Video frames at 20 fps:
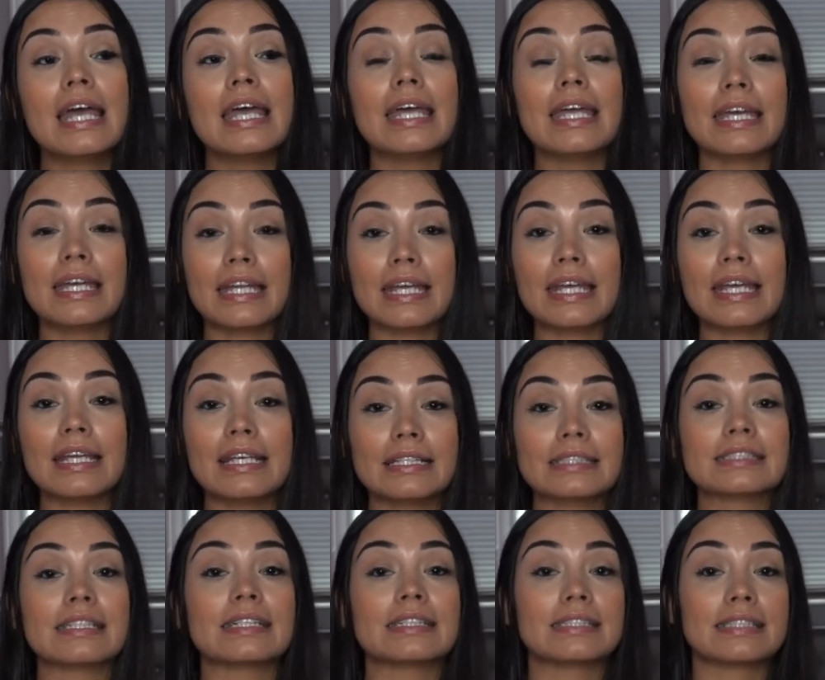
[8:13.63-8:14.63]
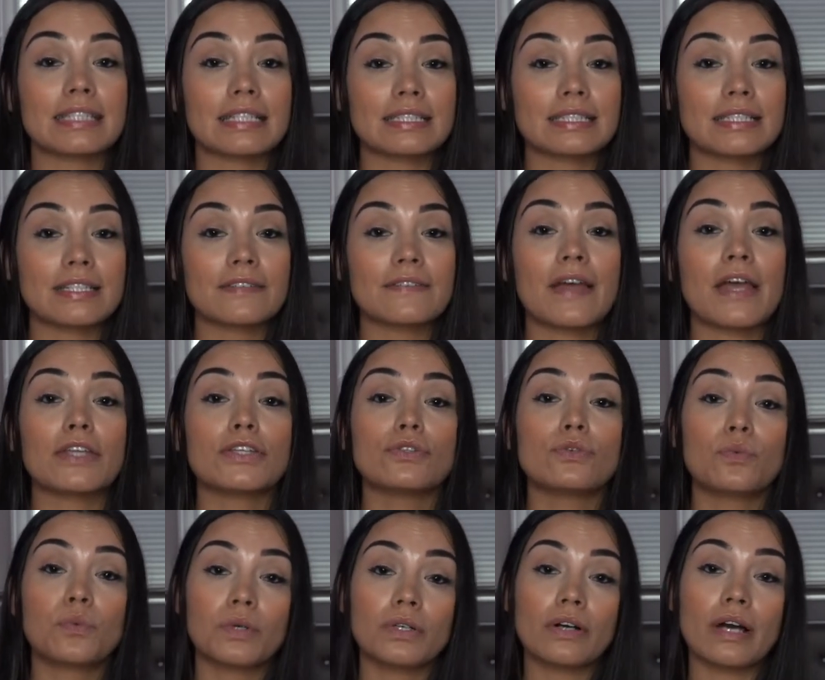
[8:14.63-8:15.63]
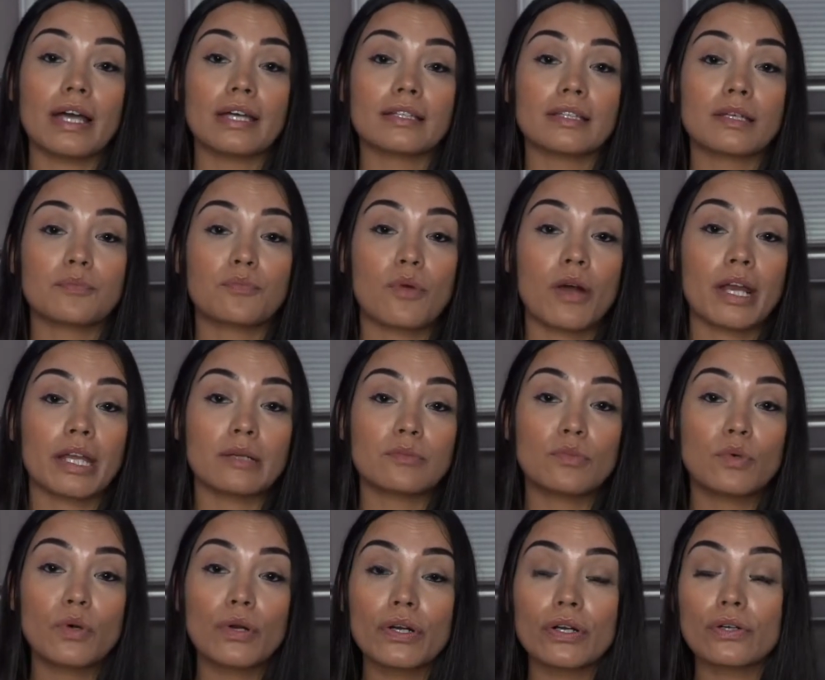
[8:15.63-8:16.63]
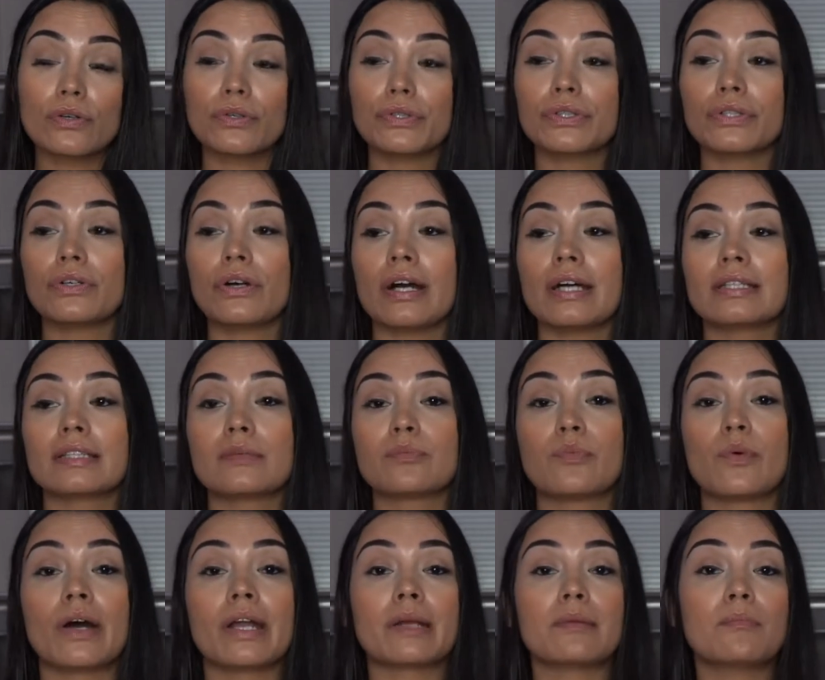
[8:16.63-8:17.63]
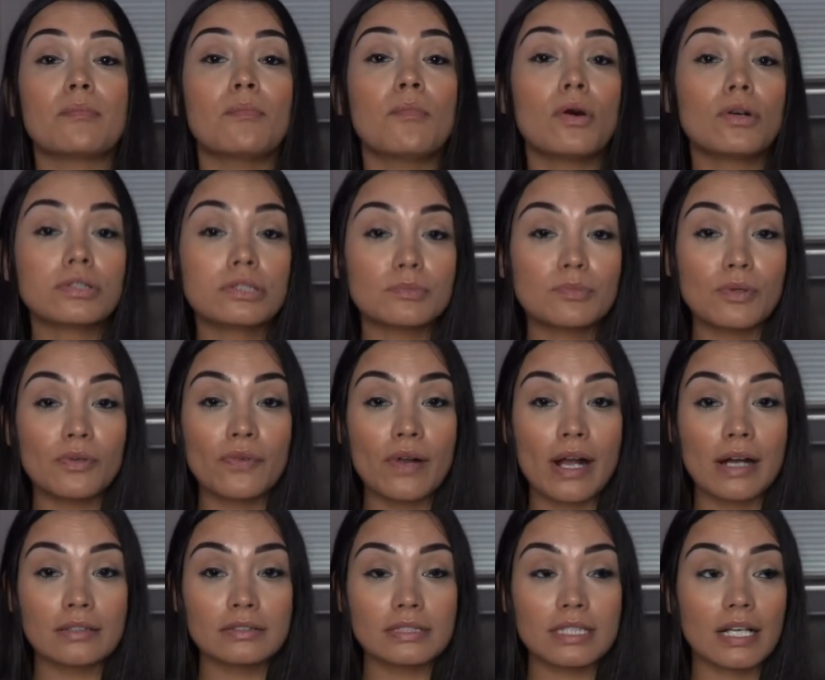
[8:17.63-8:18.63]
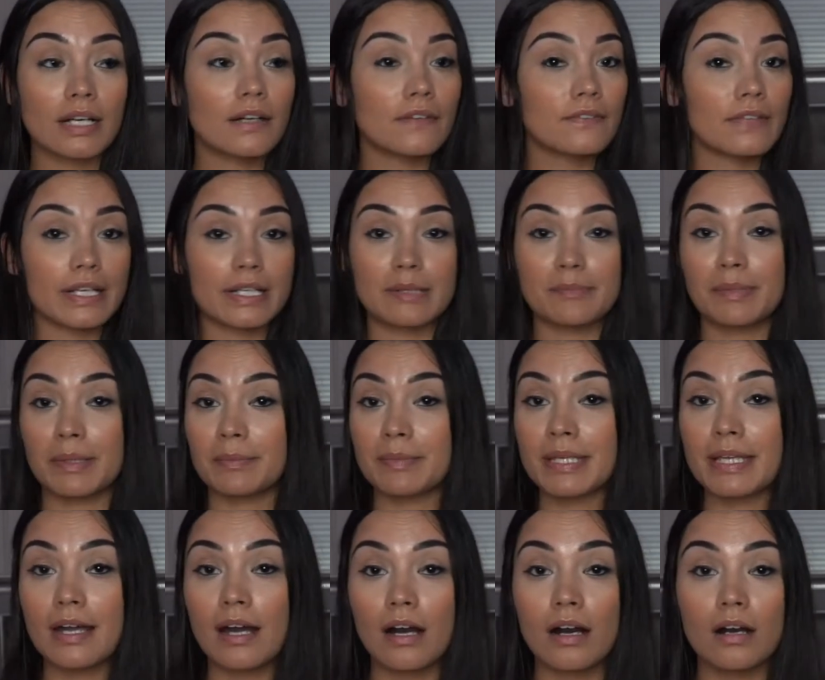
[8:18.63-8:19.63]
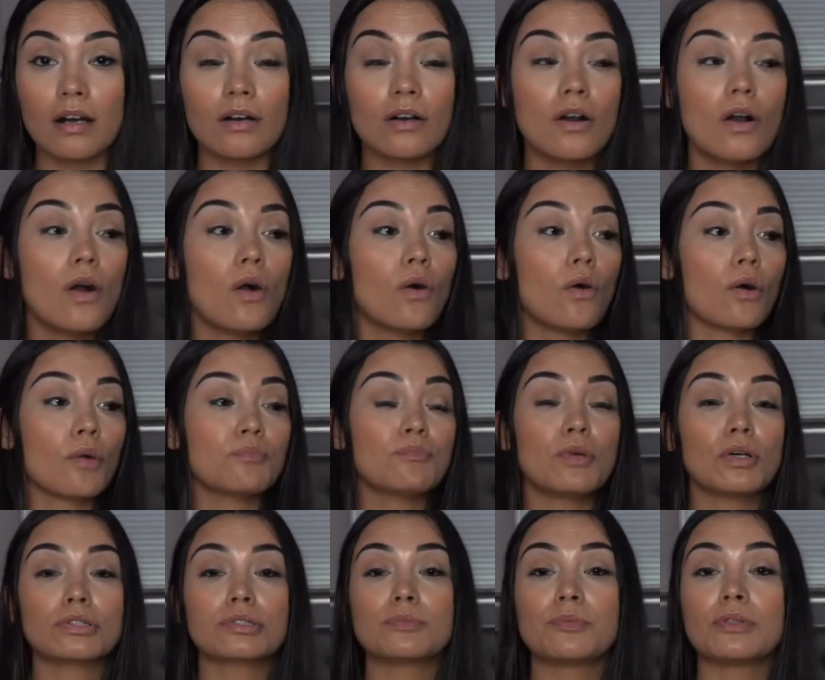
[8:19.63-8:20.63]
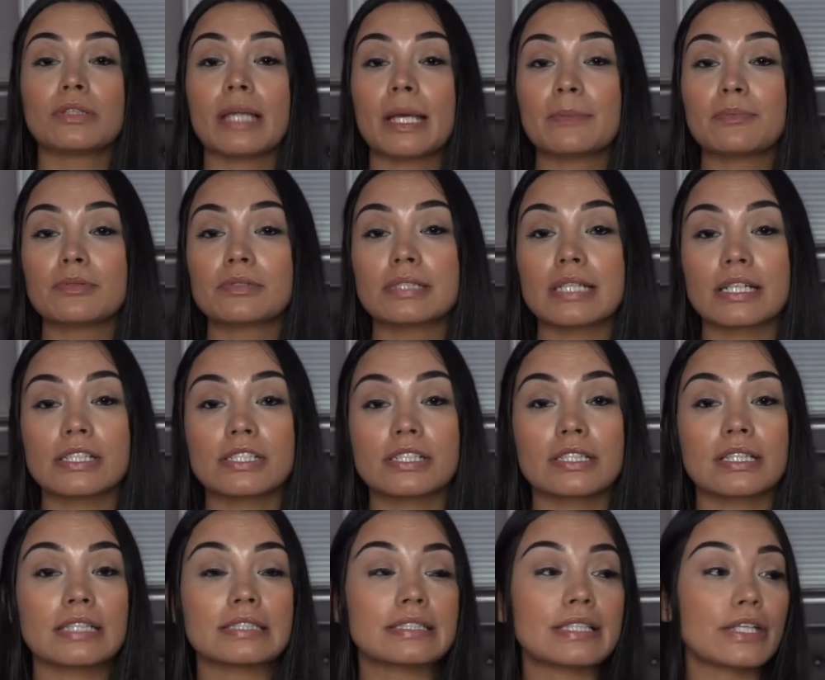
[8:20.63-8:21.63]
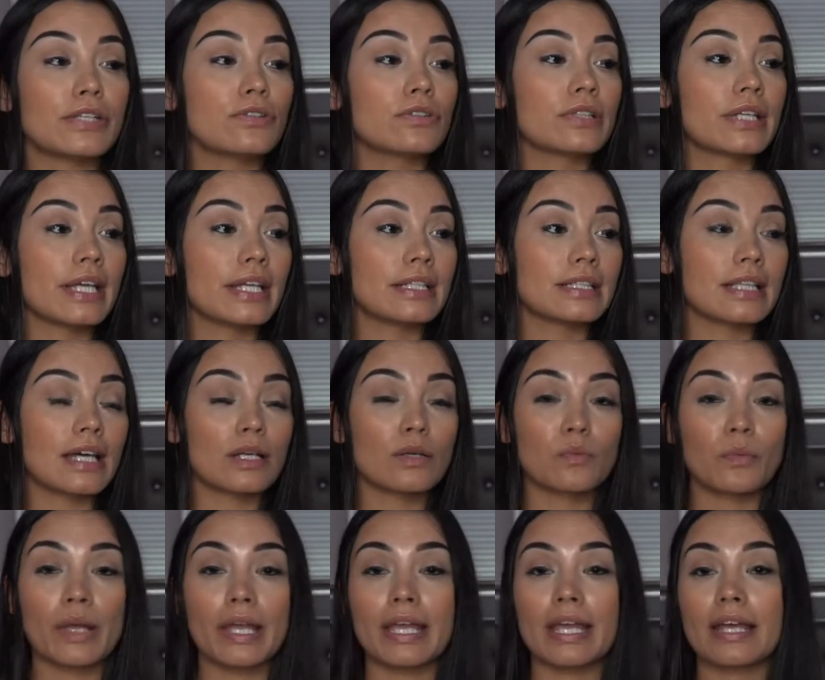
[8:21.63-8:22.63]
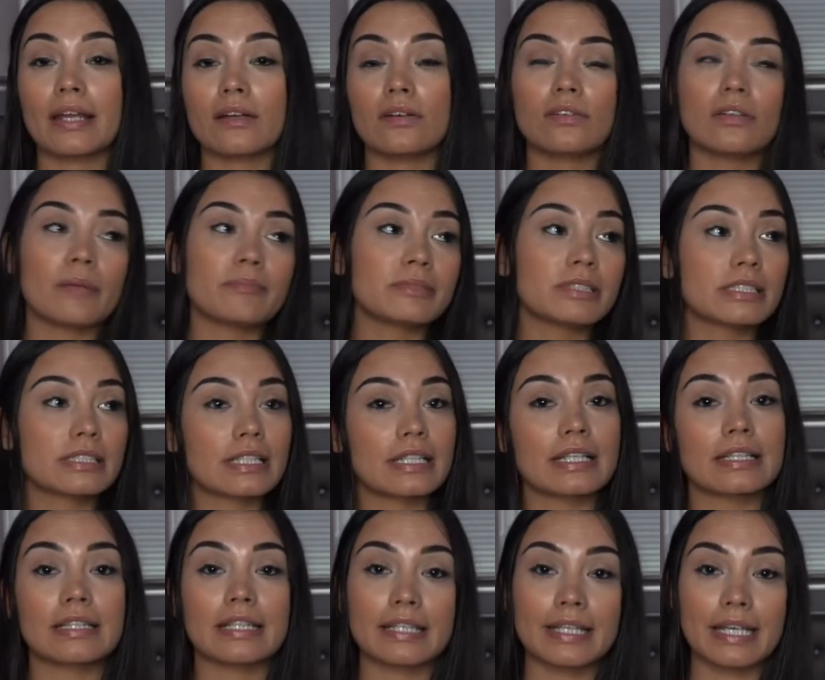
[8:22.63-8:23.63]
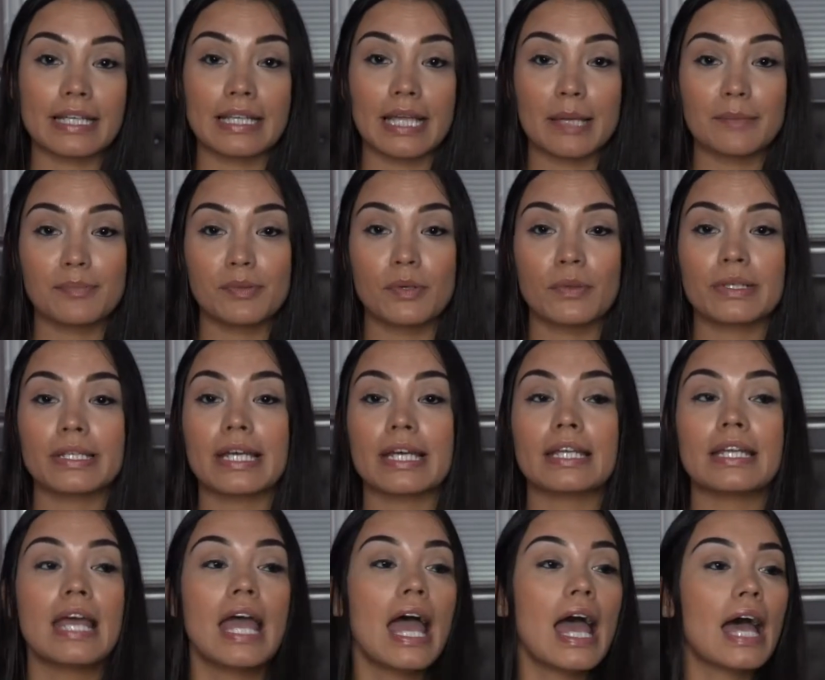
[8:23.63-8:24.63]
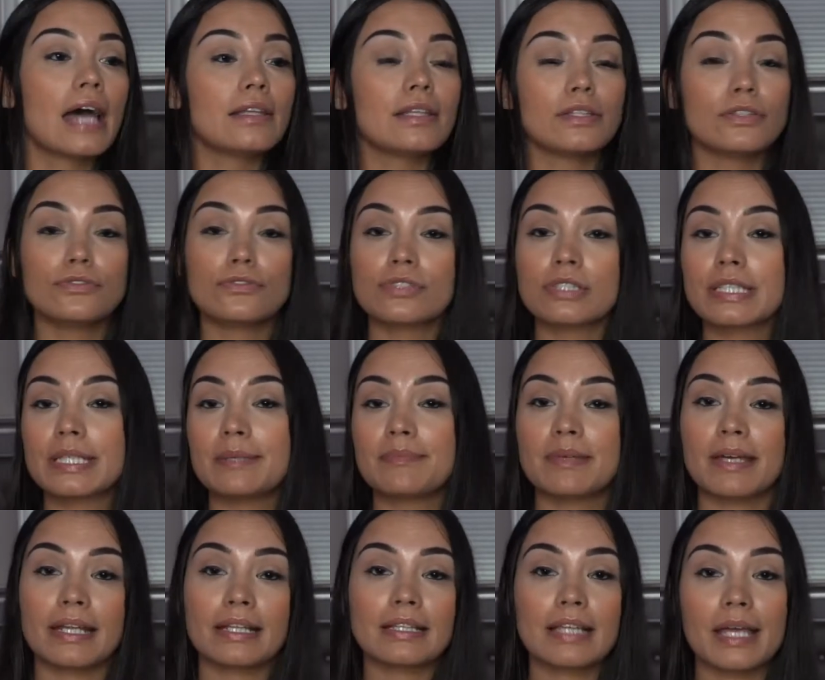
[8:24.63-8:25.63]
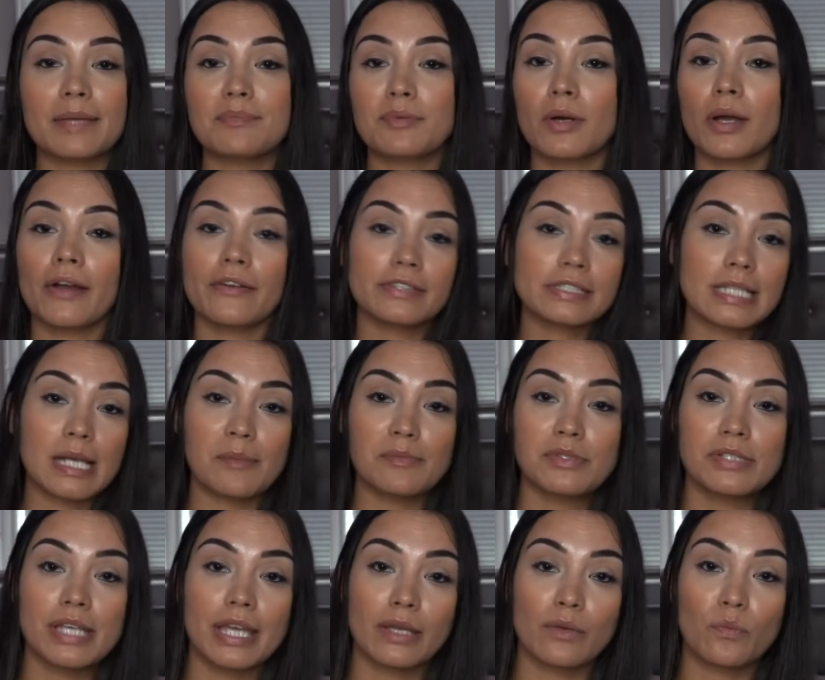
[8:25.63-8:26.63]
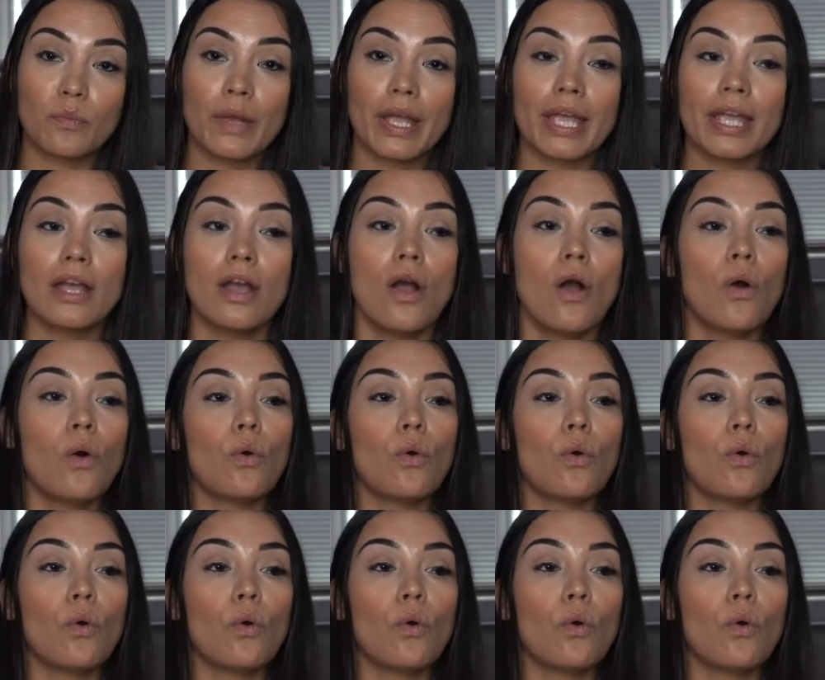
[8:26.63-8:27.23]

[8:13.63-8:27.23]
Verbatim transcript: It is addictive, and you will end up wanting more, or you'll end up wanting multiple rounds of like a BBL or multiple liposuction. Let's say you'll gain a lot of weight and, oh, I'm just gonna get lipo again, and then you just keep getting lipo every time you gain weight.